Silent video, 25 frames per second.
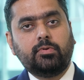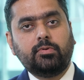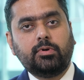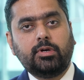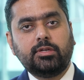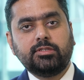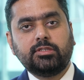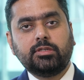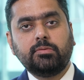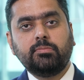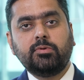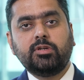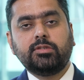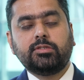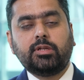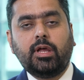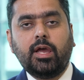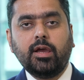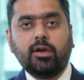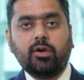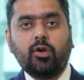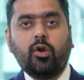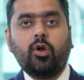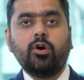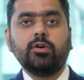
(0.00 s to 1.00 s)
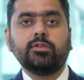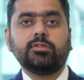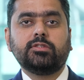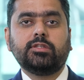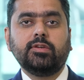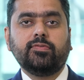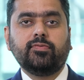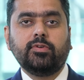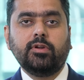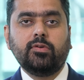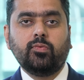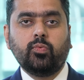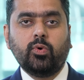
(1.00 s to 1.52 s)
customers across
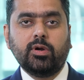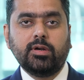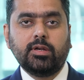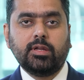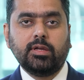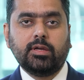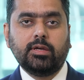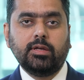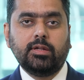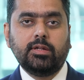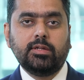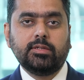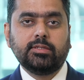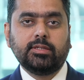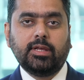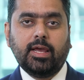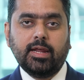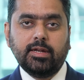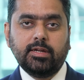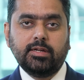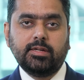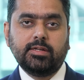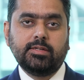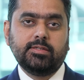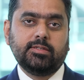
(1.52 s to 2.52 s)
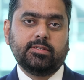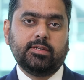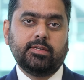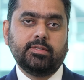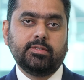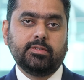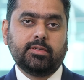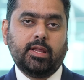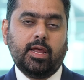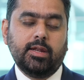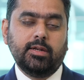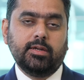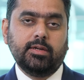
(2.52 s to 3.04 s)
different verticals and industry
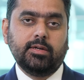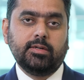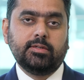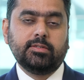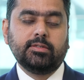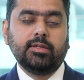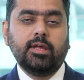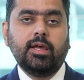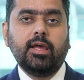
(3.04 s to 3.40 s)
standards